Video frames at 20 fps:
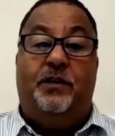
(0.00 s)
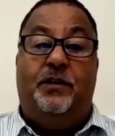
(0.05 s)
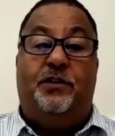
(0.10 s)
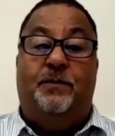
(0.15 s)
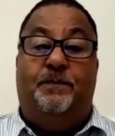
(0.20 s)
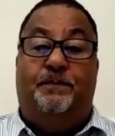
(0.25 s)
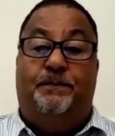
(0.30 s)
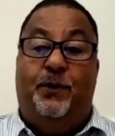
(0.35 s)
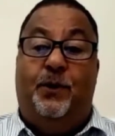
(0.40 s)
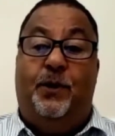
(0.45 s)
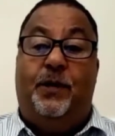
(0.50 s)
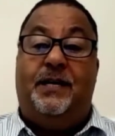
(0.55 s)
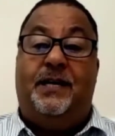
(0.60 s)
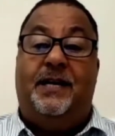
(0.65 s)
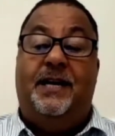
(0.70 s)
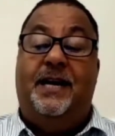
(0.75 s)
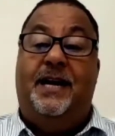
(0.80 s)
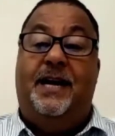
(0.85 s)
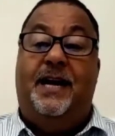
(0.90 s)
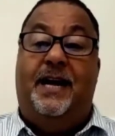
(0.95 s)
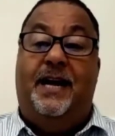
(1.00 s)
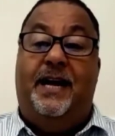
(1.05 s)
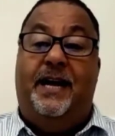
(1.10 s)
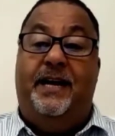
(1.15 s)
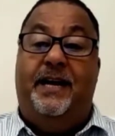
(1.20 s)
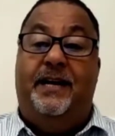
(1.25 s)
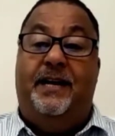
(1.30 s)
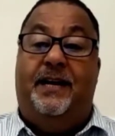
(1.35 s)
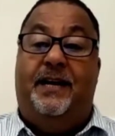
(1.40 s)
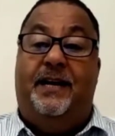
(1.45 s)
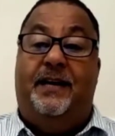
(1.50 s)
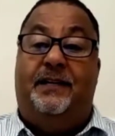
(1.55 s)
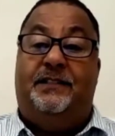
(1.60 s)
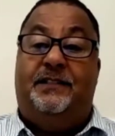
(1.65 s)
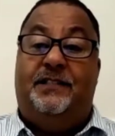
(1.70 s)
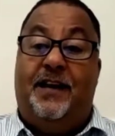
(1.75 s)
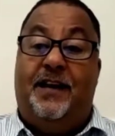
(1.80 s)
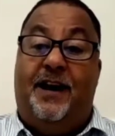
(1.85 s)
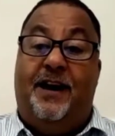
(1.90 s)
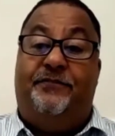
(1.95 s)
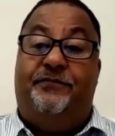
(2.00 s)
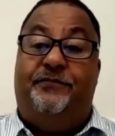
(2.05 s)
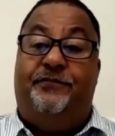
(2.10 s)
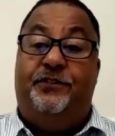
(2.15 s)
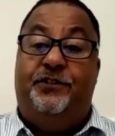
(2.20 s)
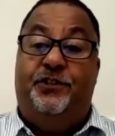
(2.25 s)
to put a tough,